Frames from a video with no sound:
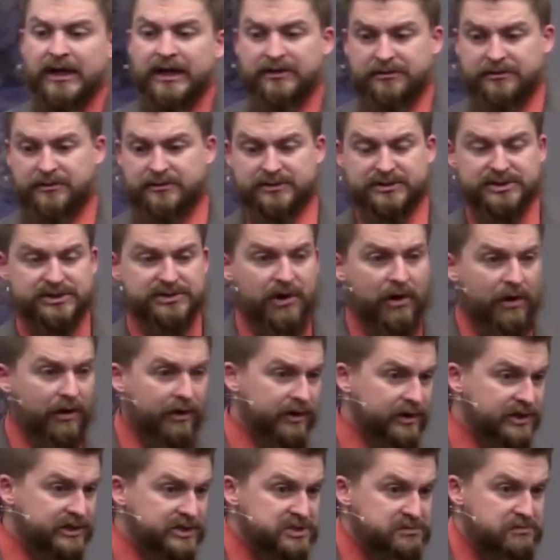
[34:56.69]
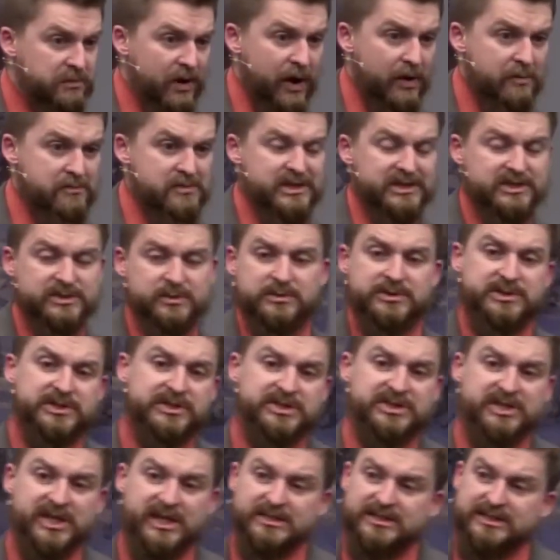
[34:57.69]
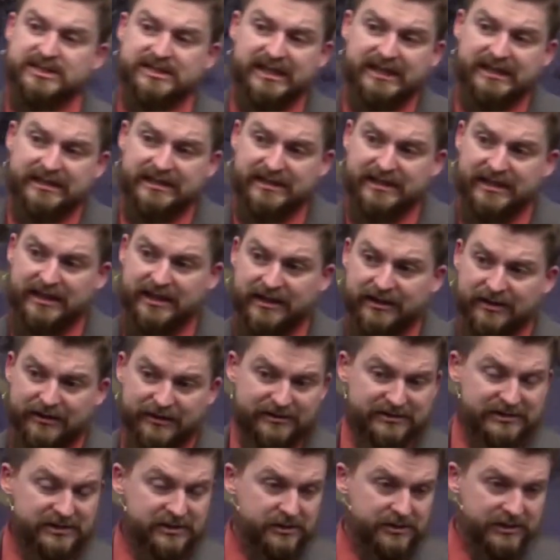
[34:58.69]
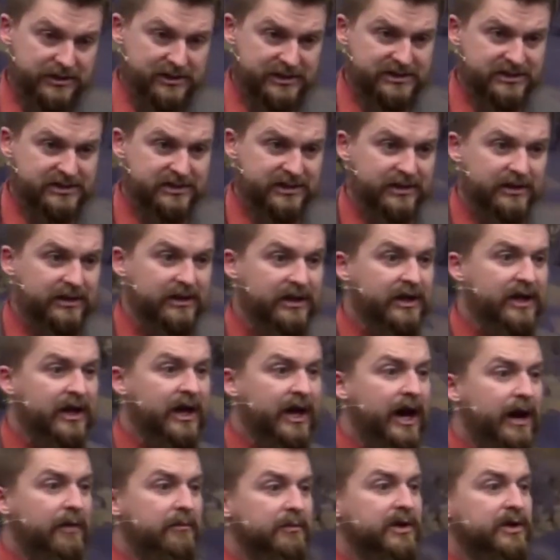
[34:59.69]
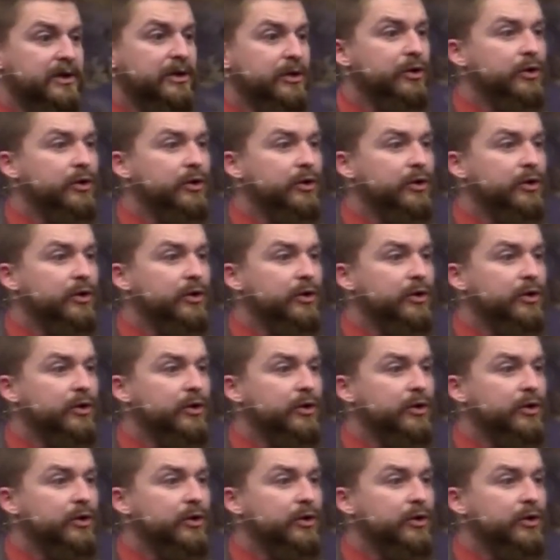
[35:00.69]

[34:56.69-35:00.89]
in those darkest moments when you just need an ear to listen? I mean,